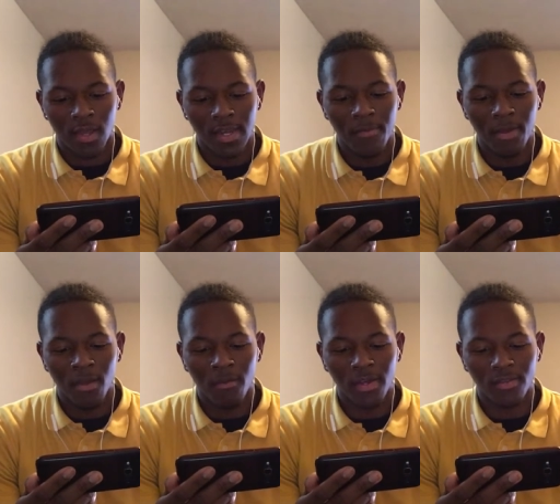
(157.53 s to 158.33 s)
J P
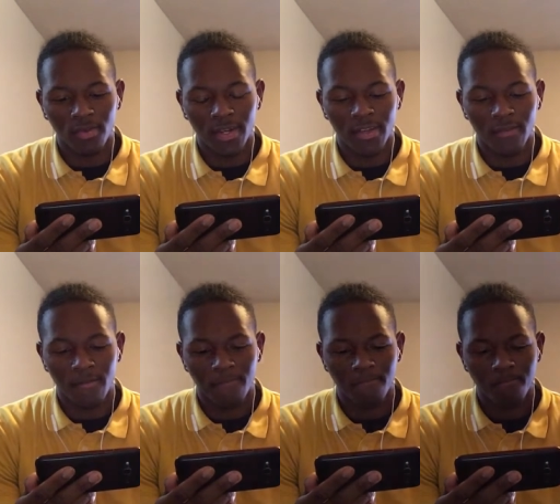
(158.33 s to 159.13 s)
gonna be in three D.
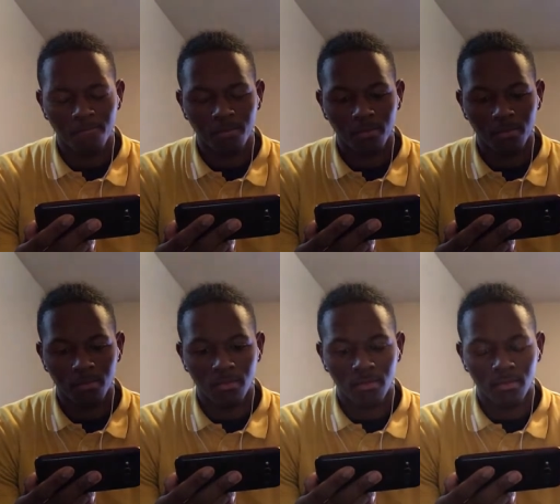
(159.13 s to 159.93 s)
My friends in danger.